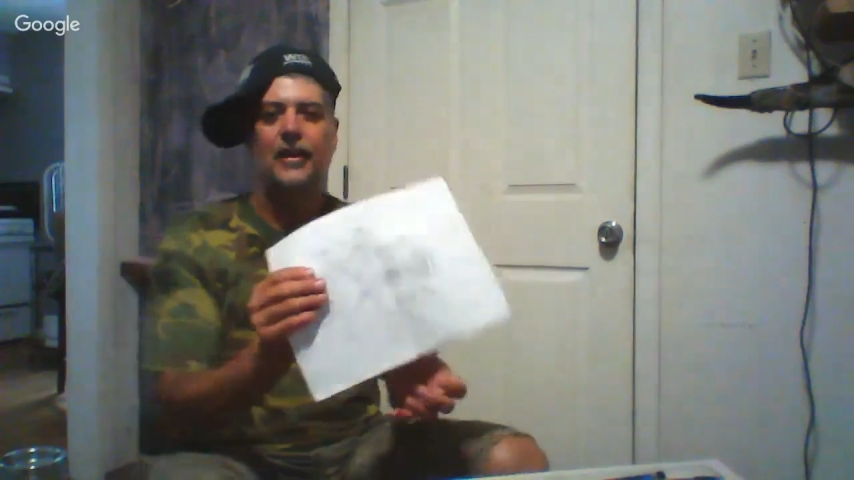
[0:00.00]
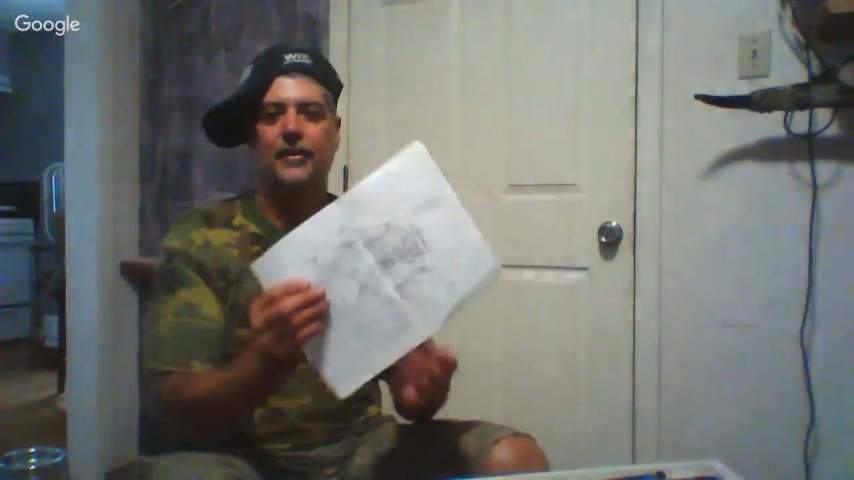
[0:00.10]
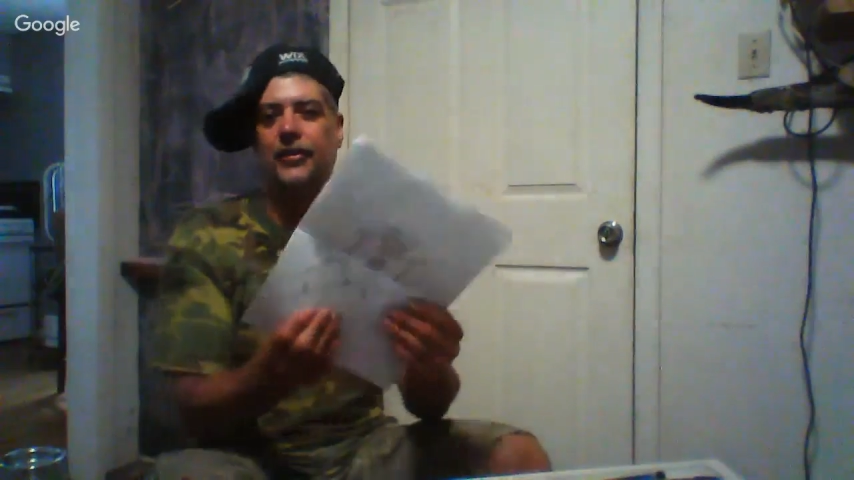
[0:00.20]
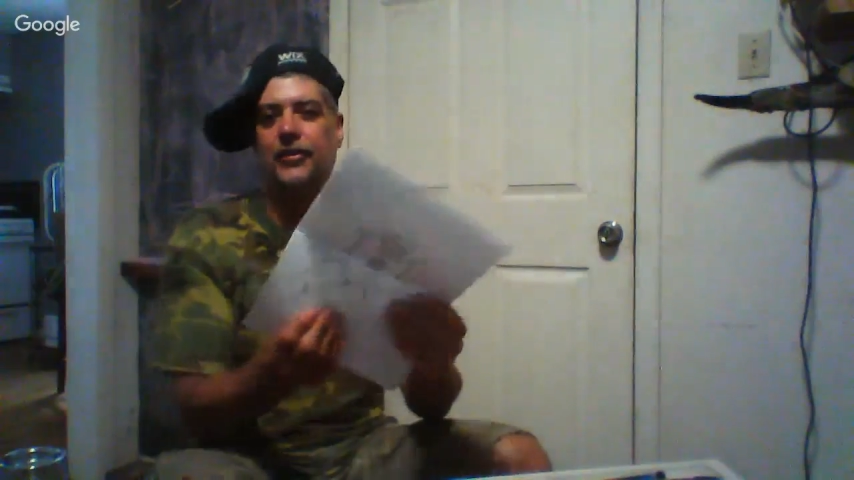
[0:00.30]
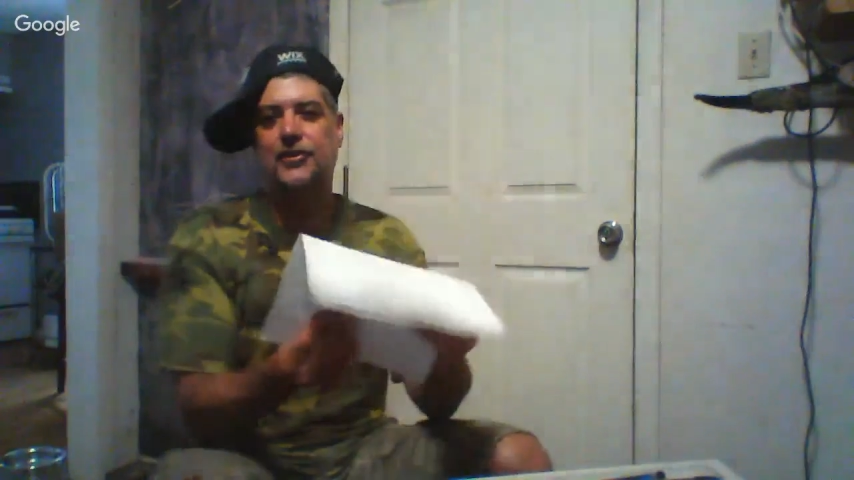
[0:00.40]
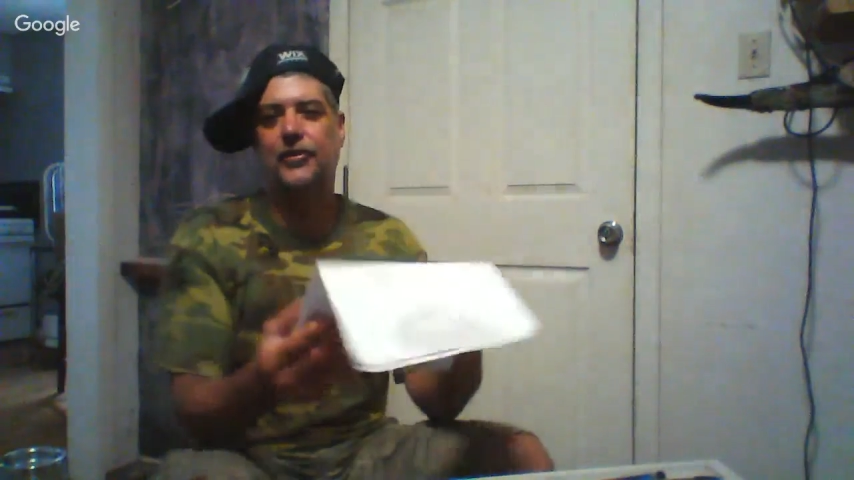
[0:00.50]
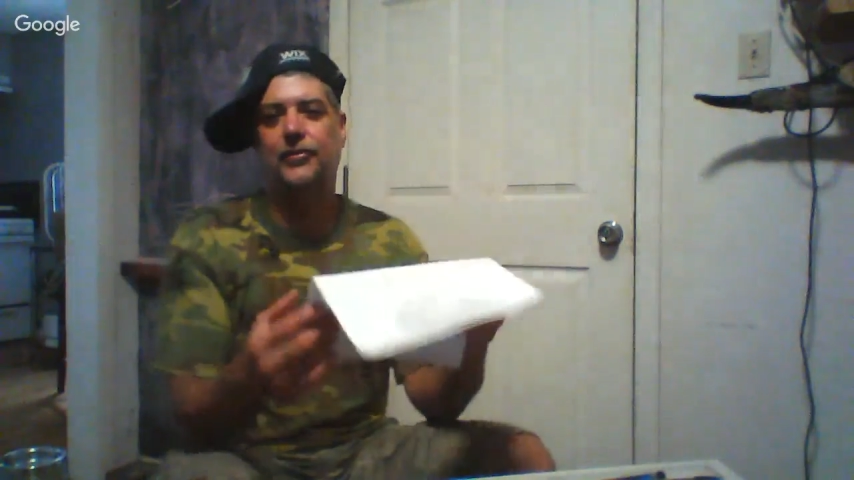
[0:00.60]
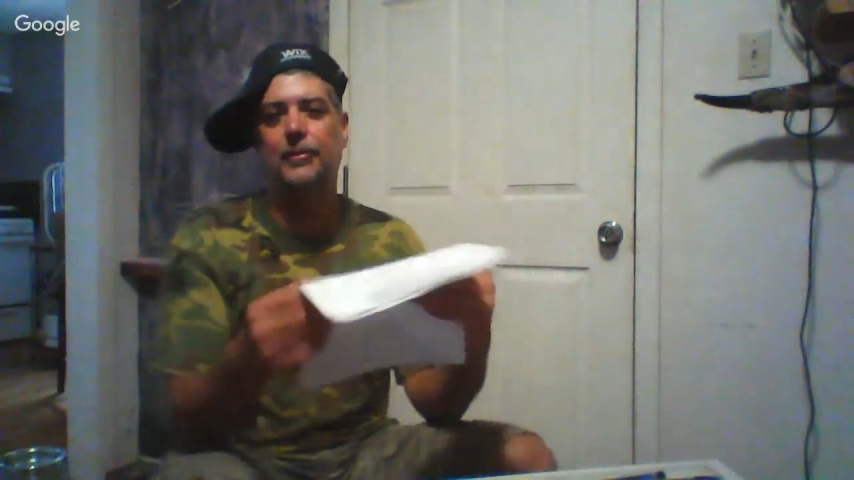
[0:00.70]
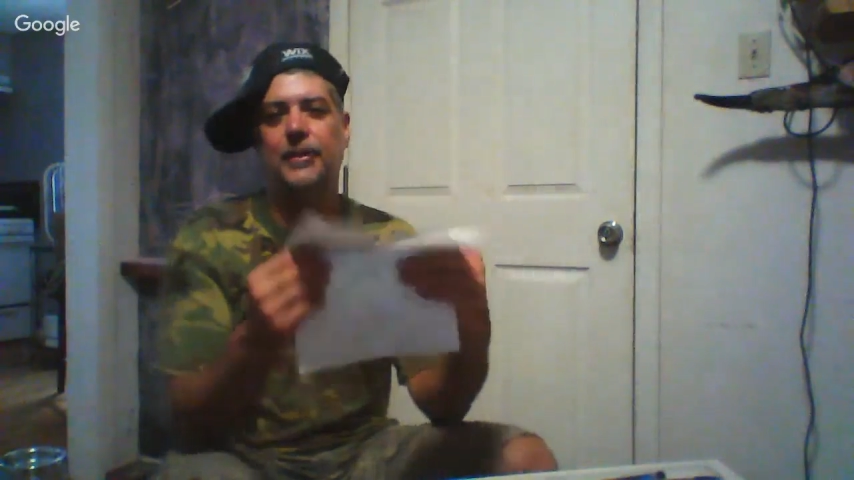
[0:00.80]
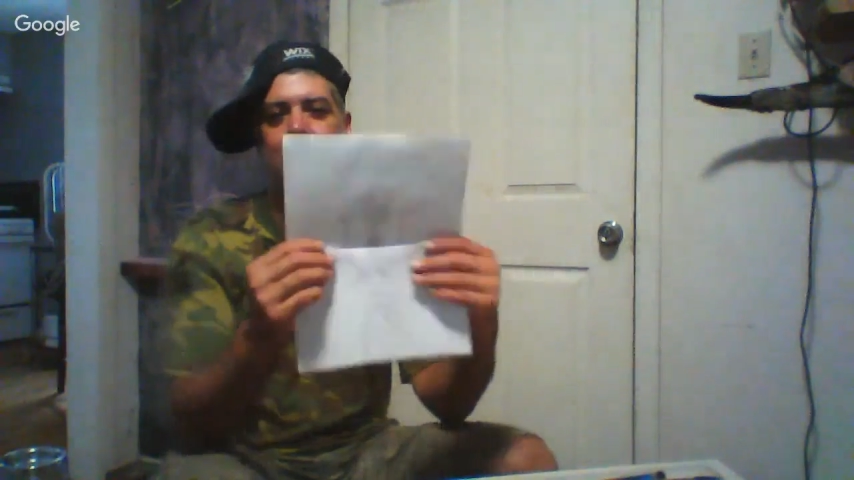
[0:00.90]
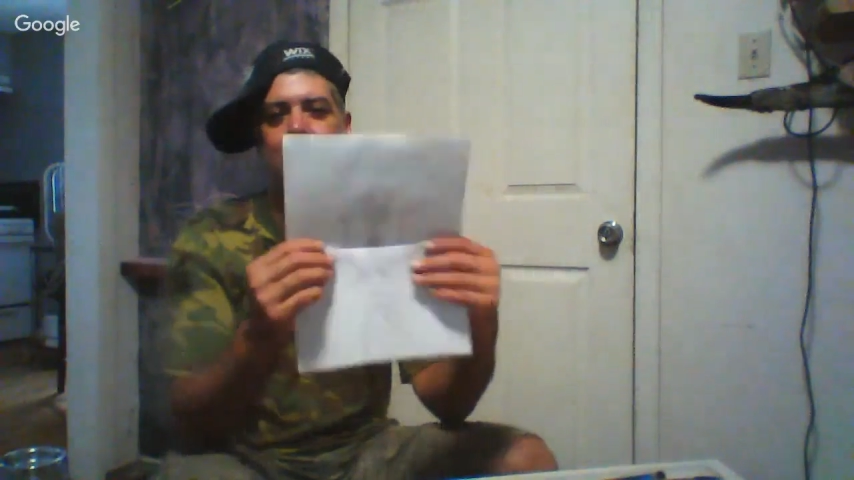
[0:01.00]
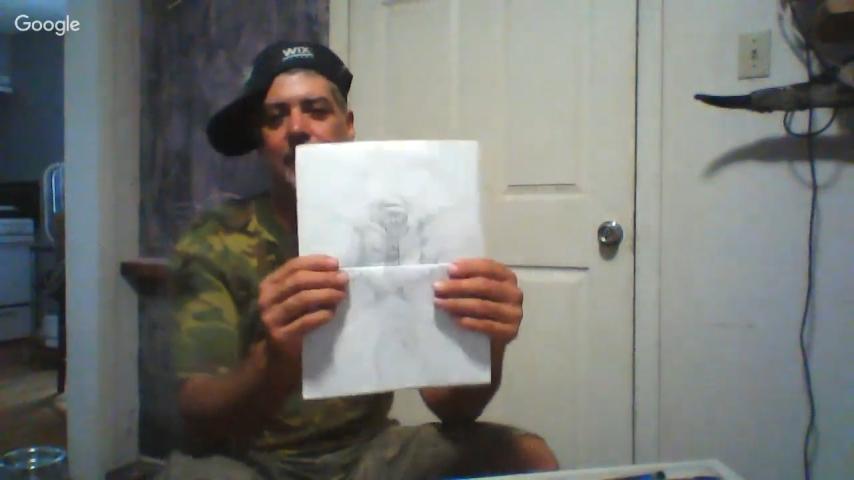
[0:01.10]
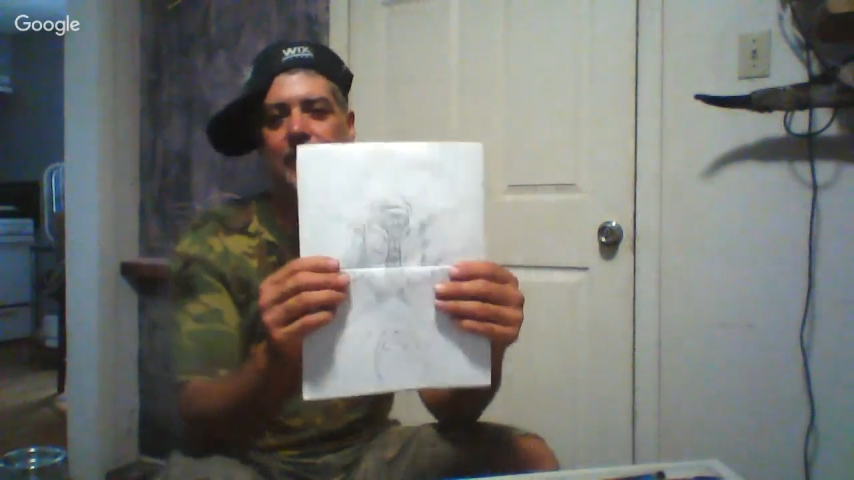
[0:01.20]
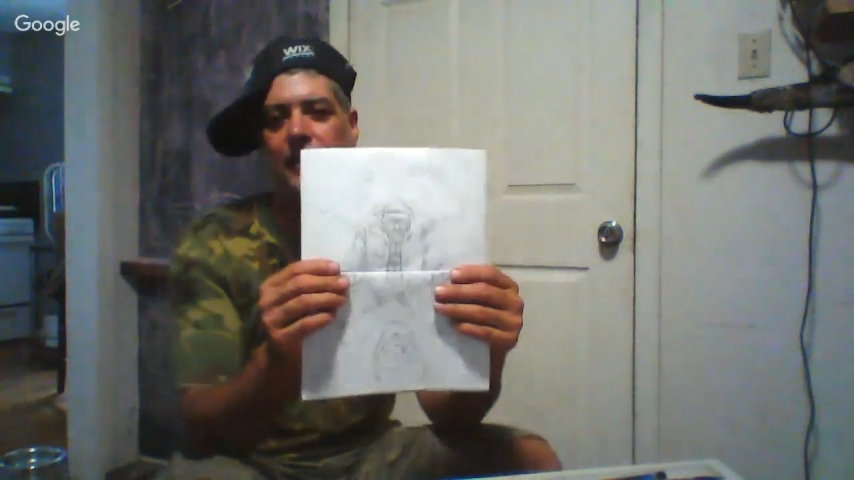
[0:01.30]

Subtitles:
This is just me taking